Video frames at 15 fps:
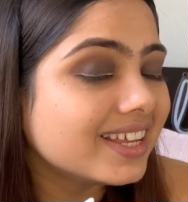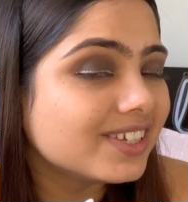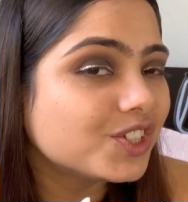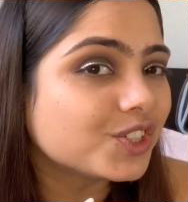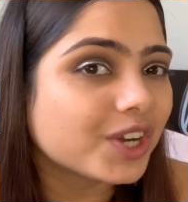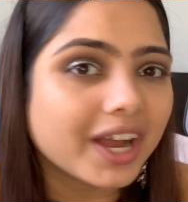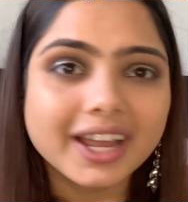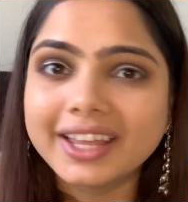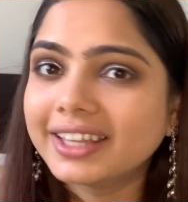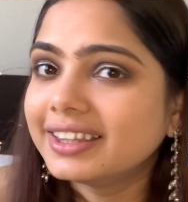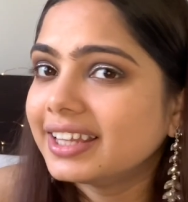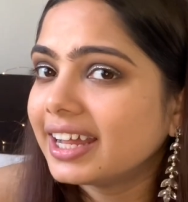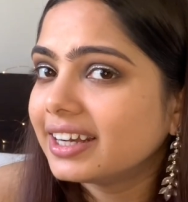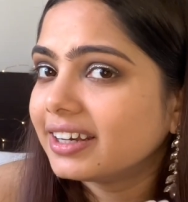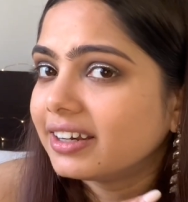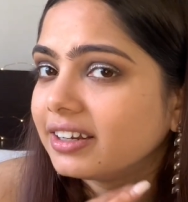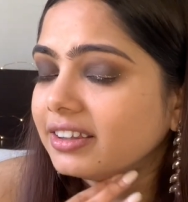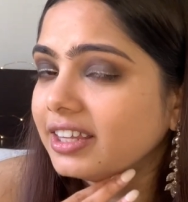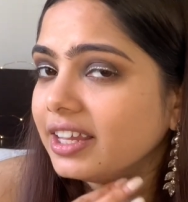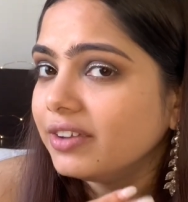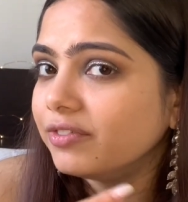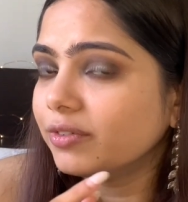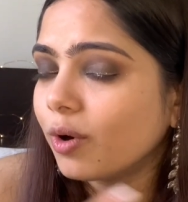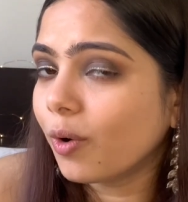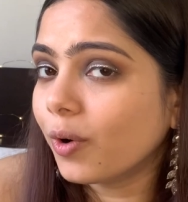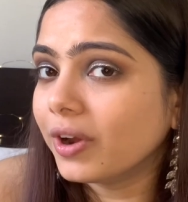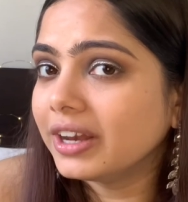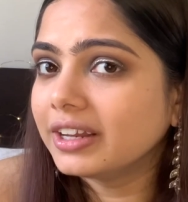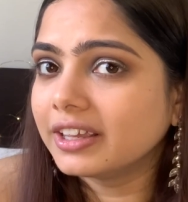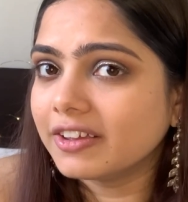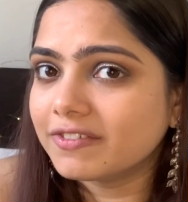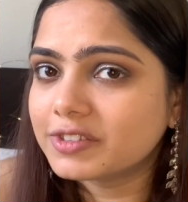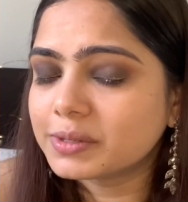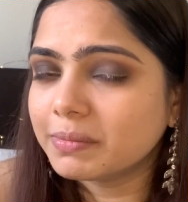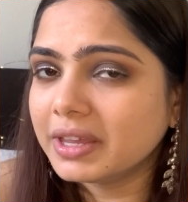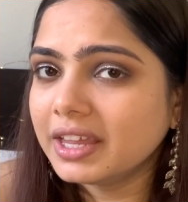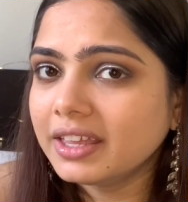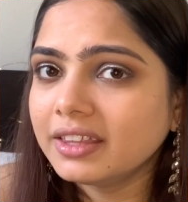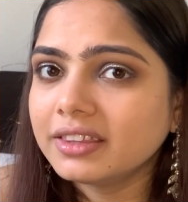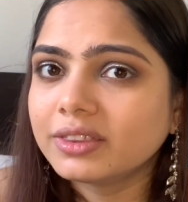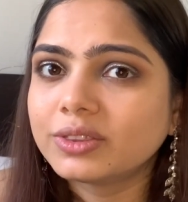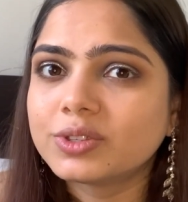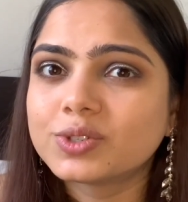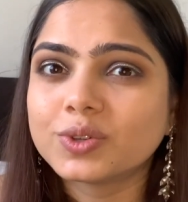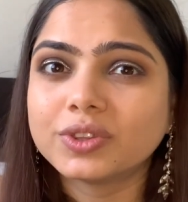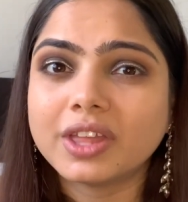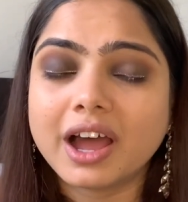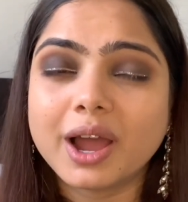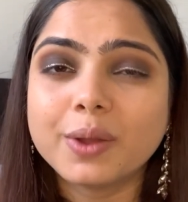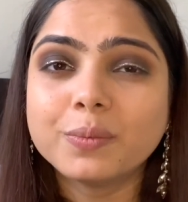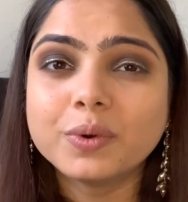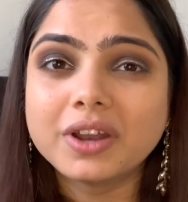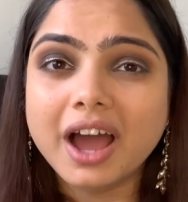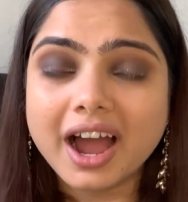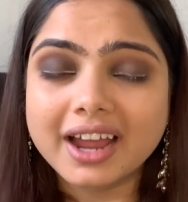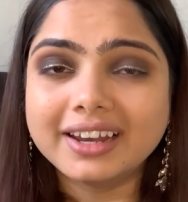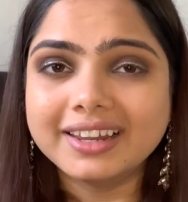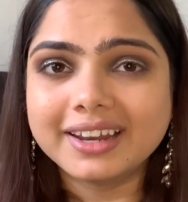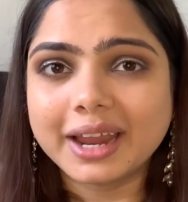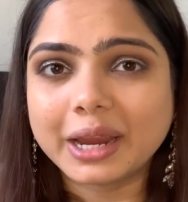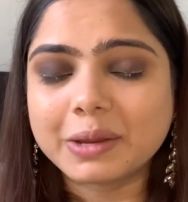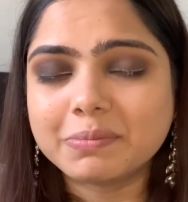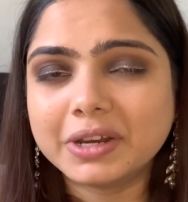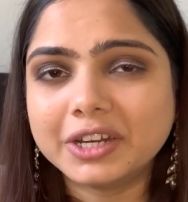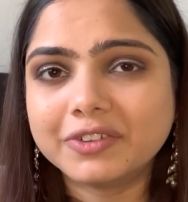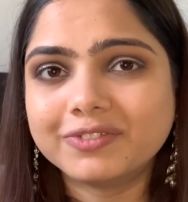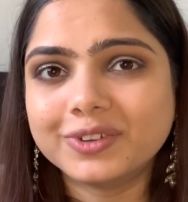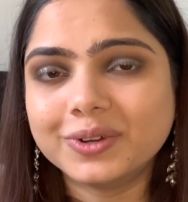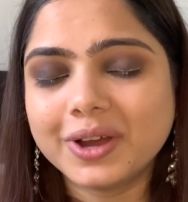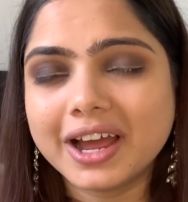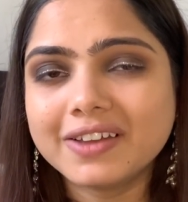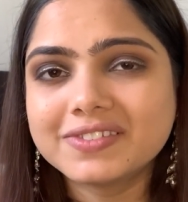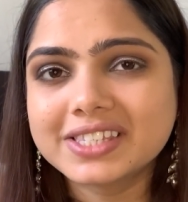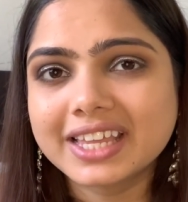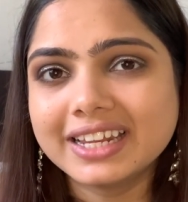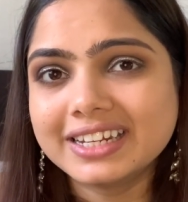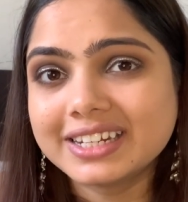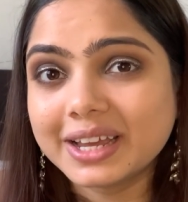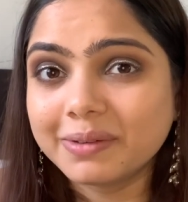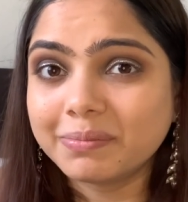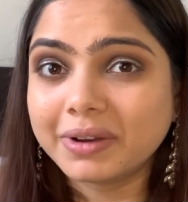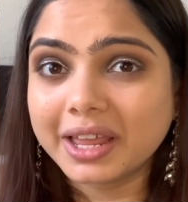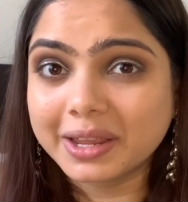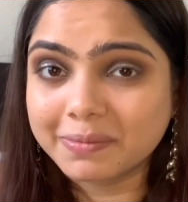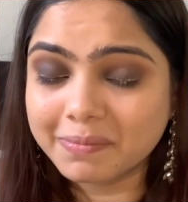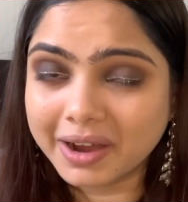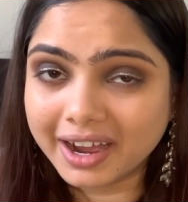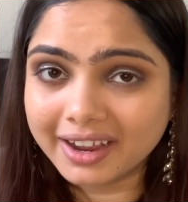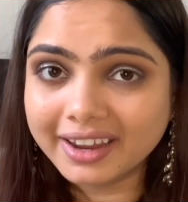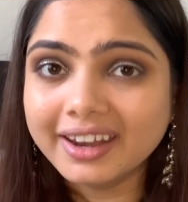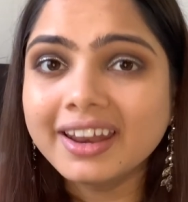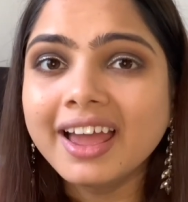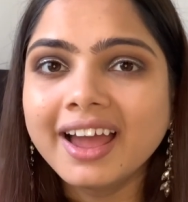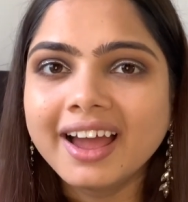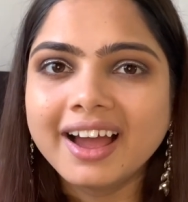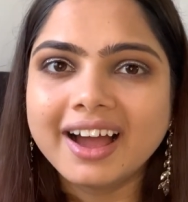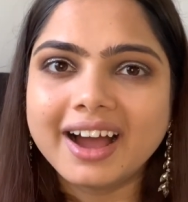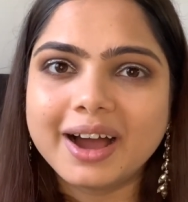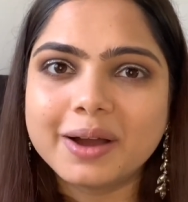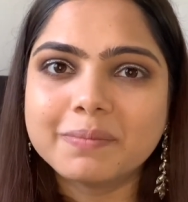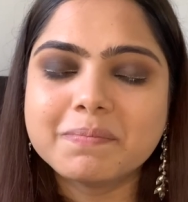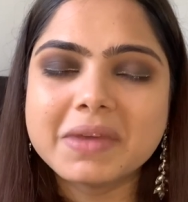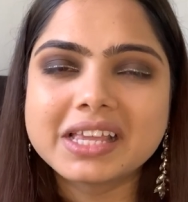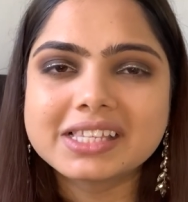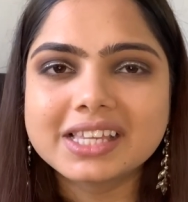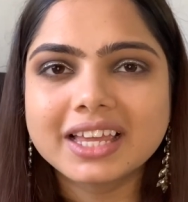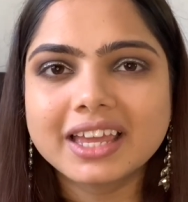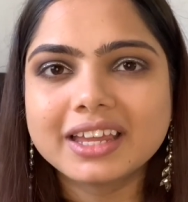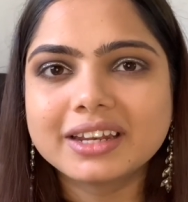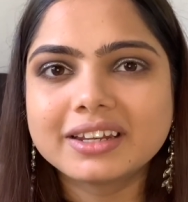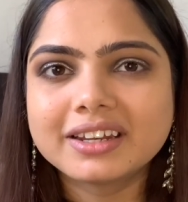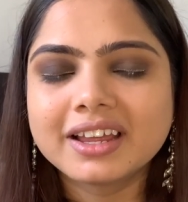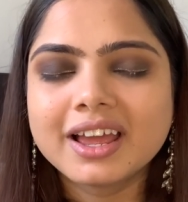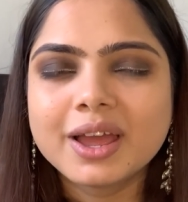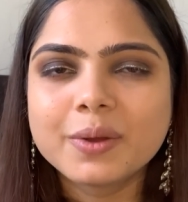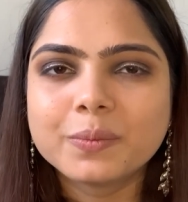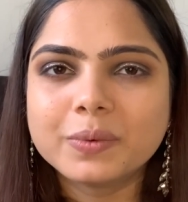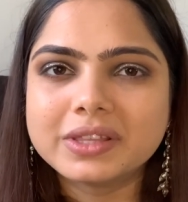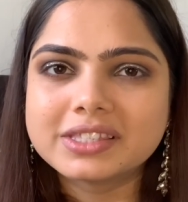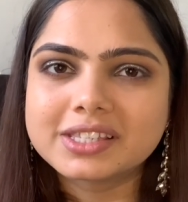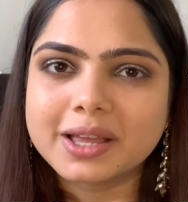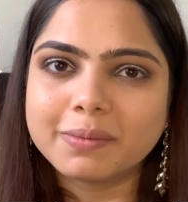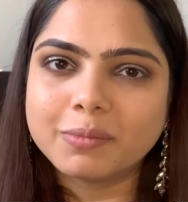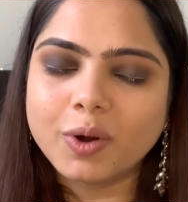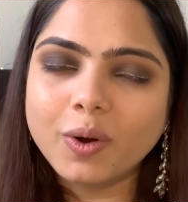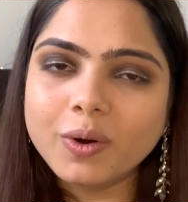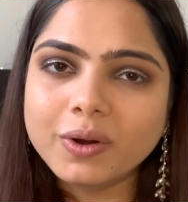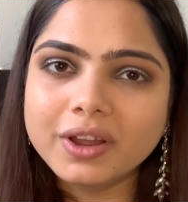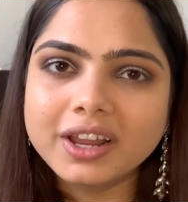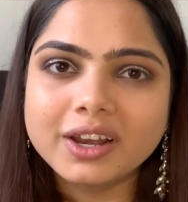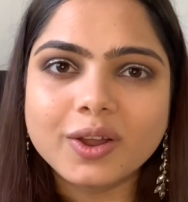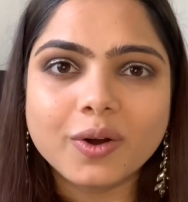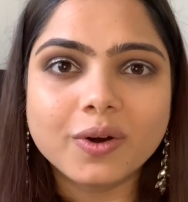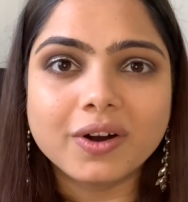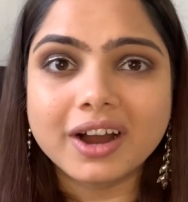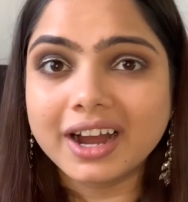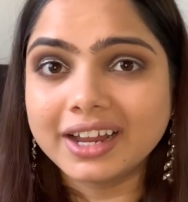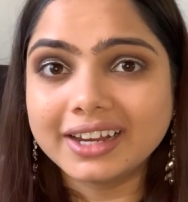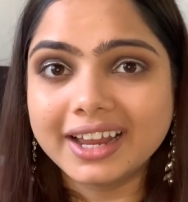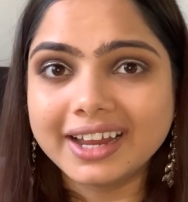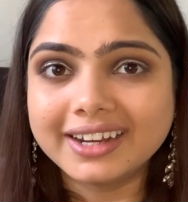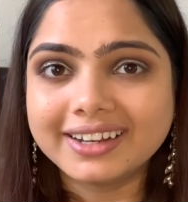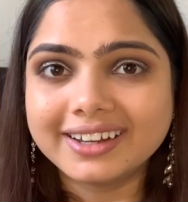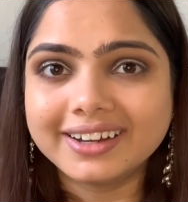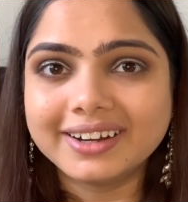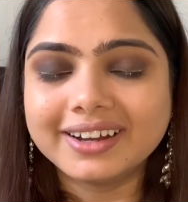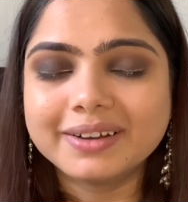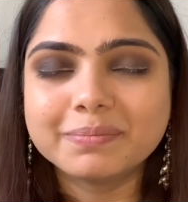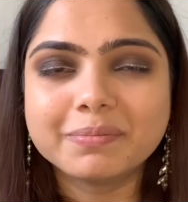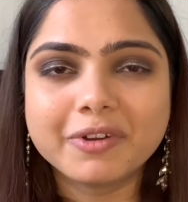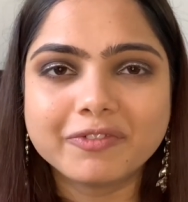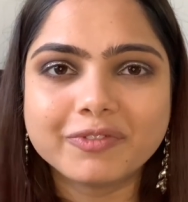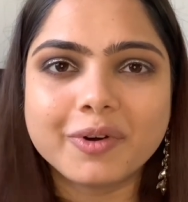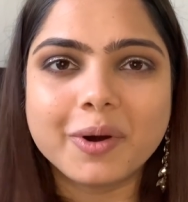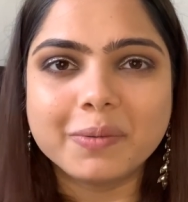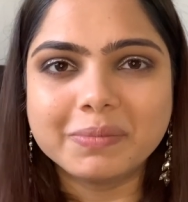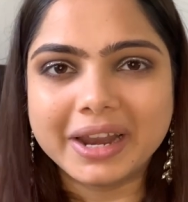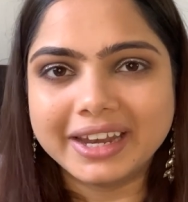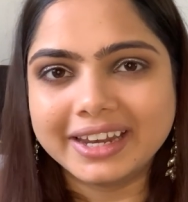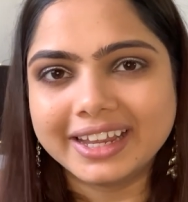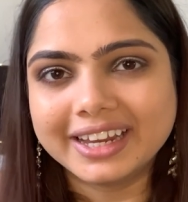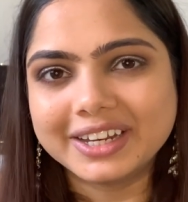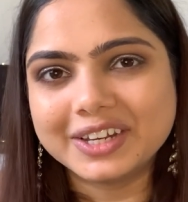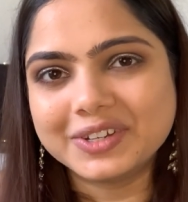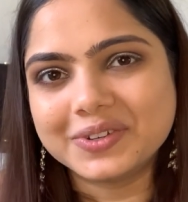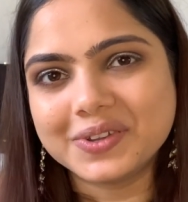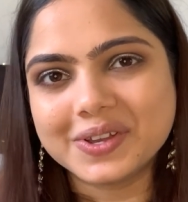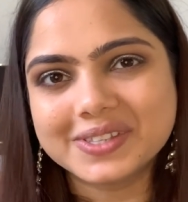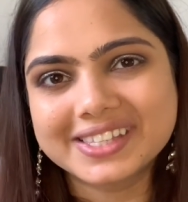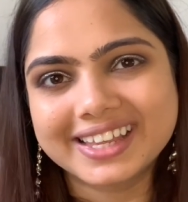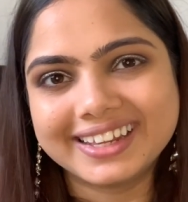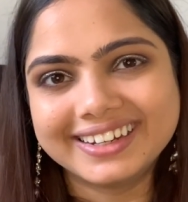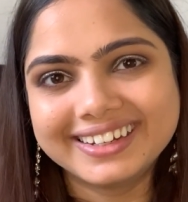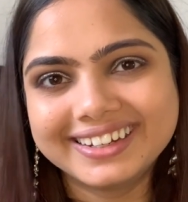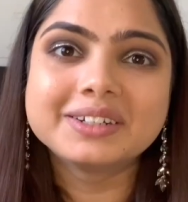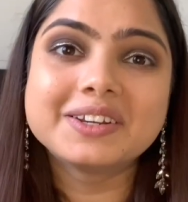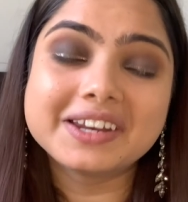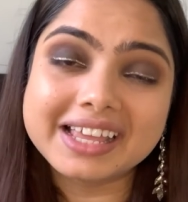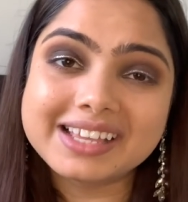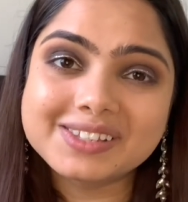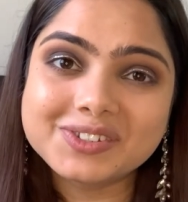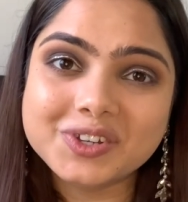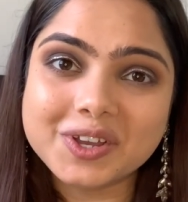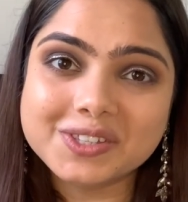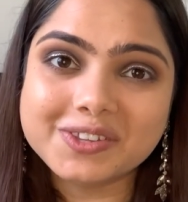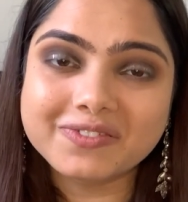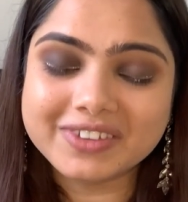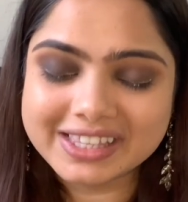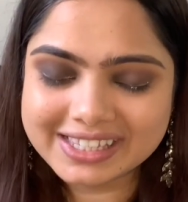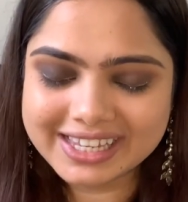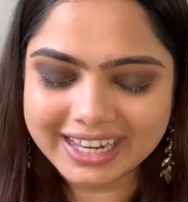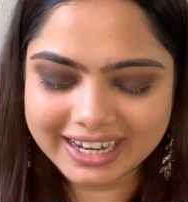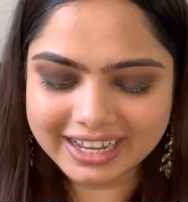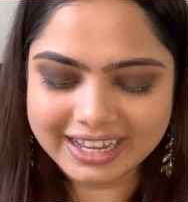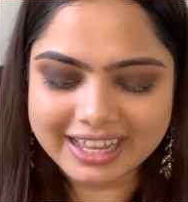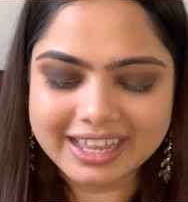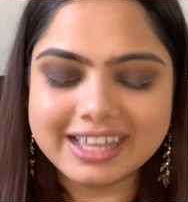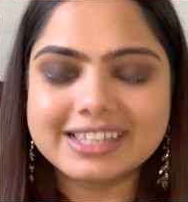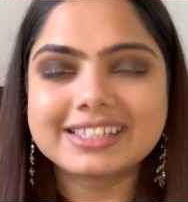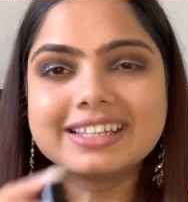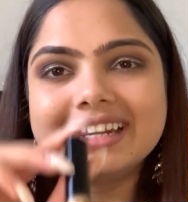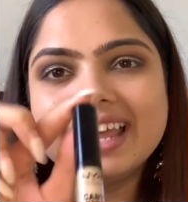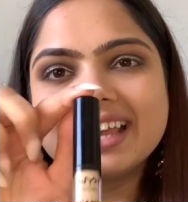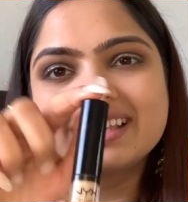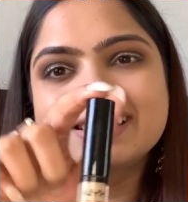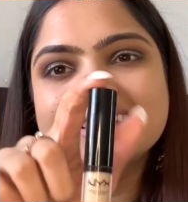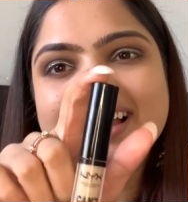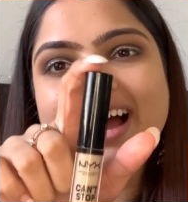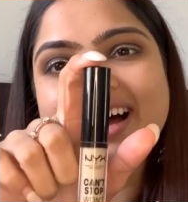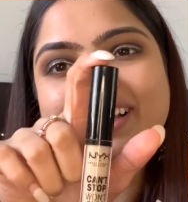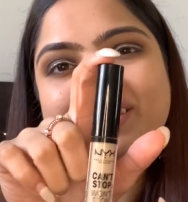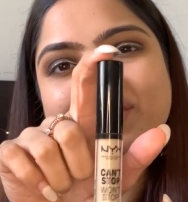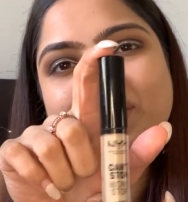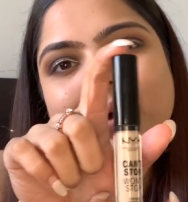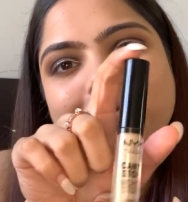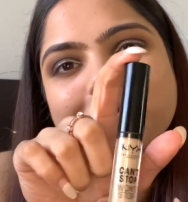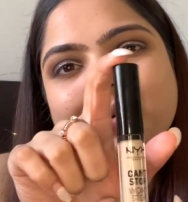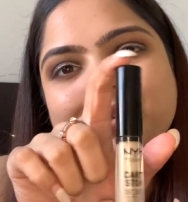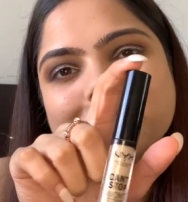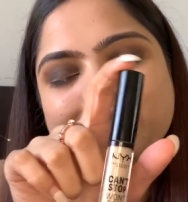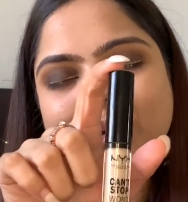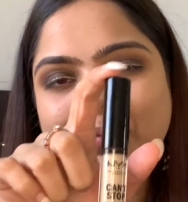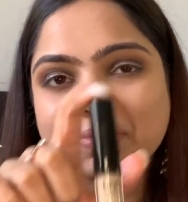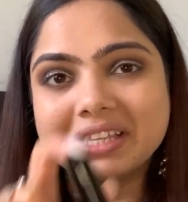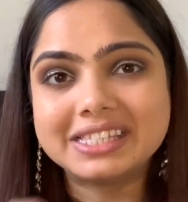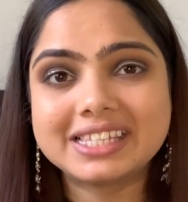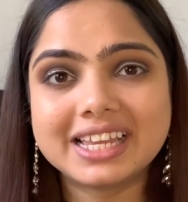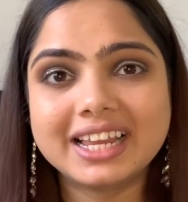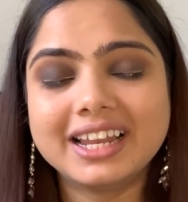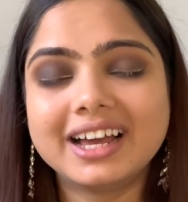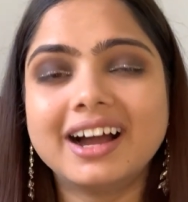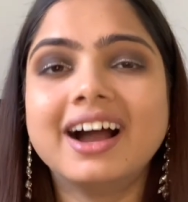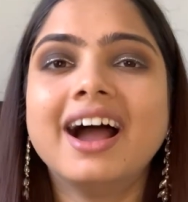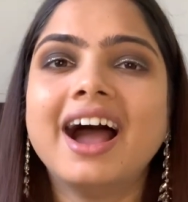shine that the oil gives me, so I would highly recommend, if you have skin type like mine, mixing it with some oil or highlighter before blending it into your skin. Today's choice of concealer is NYX Can't Stop Won't Stop Concealer.